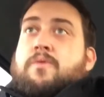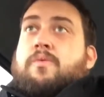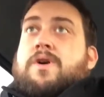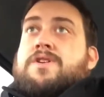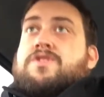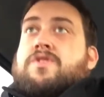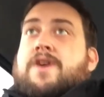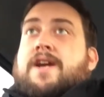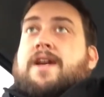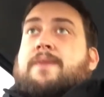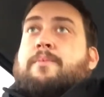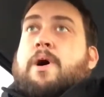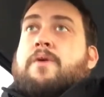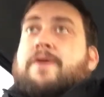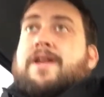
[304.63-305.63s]
one-trick
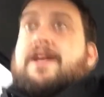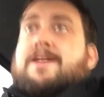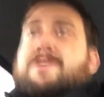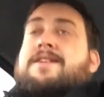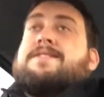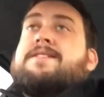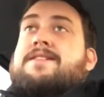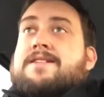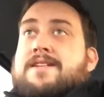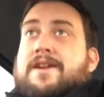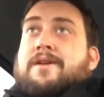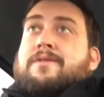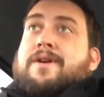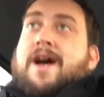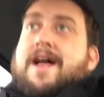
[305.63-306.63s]
pony. He's,
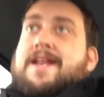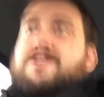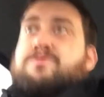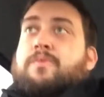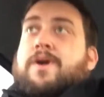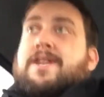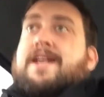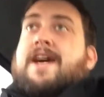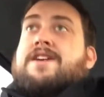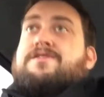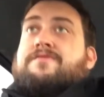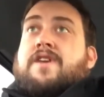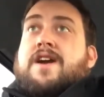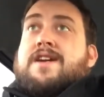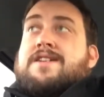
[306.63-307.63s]
got his one
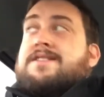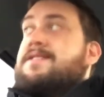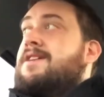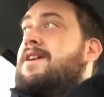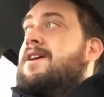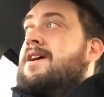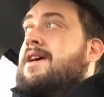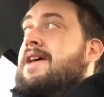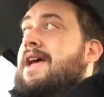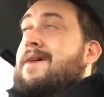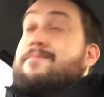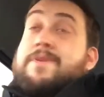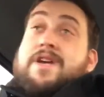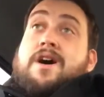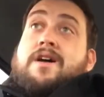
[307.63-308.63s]
catchphrase,
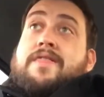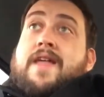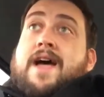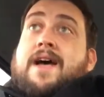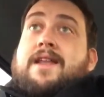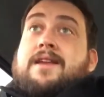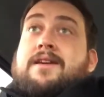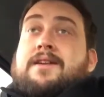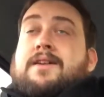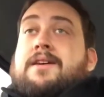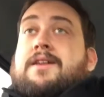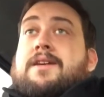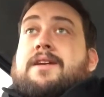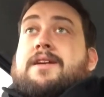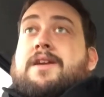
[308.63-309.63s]
and beyond that,
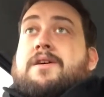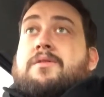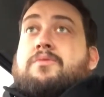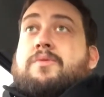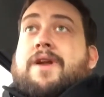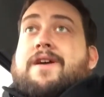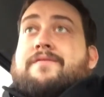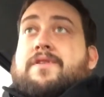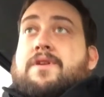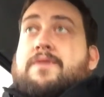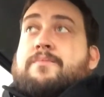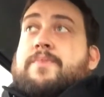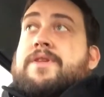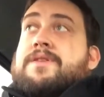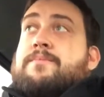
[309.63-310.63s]
whatever.
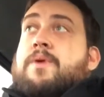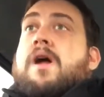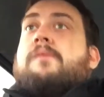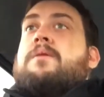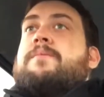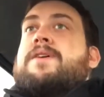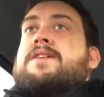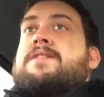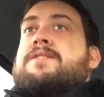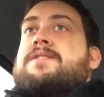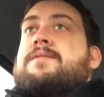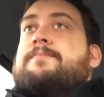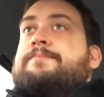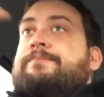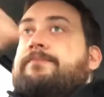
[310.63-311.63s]
But the problem
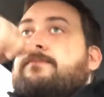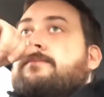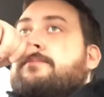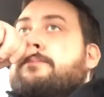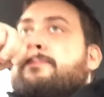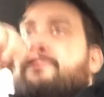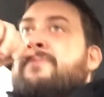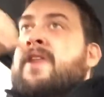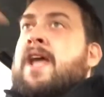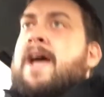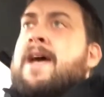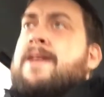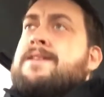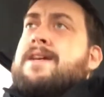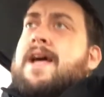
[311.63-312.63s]
is,
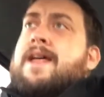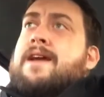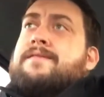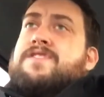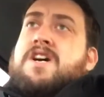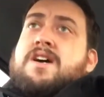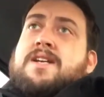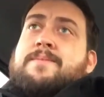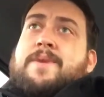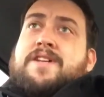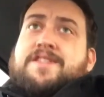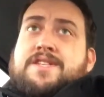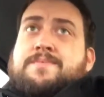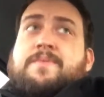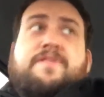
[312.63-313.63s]
and I've talked about
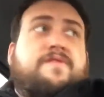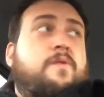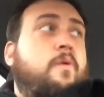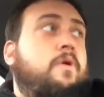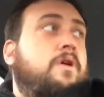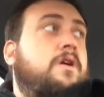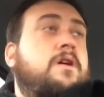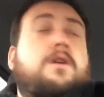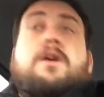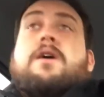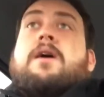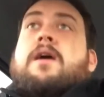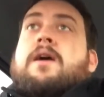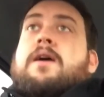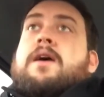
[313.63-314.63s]
this before,
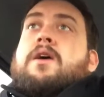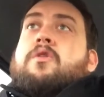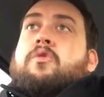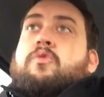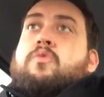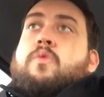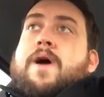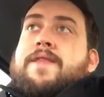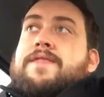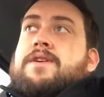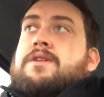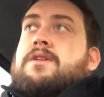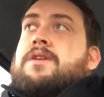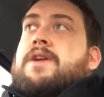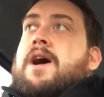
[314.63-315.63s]

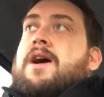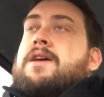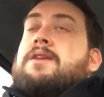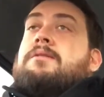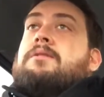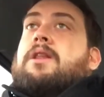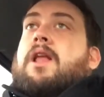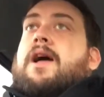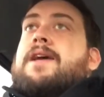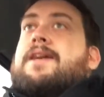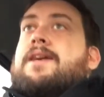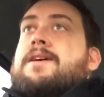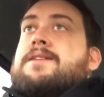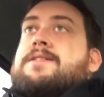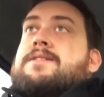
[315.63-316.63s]
whether or not you like
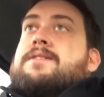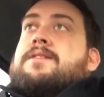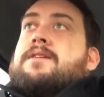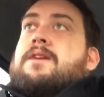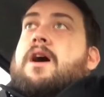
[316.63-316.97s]
it,